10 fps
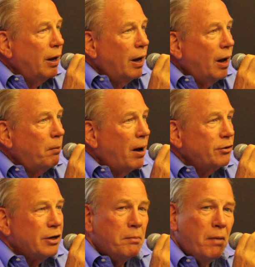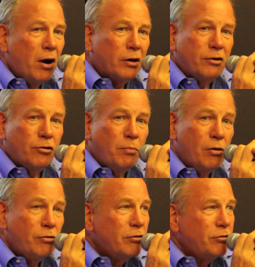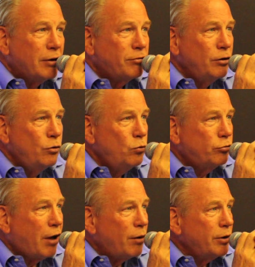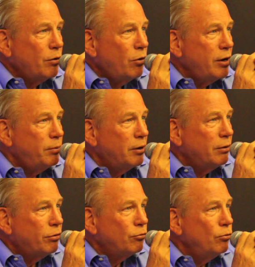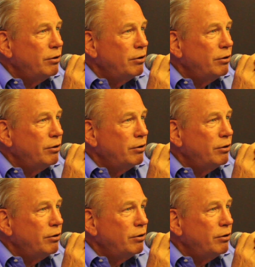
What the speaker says: about America's emergence as a new Saudi Arabia through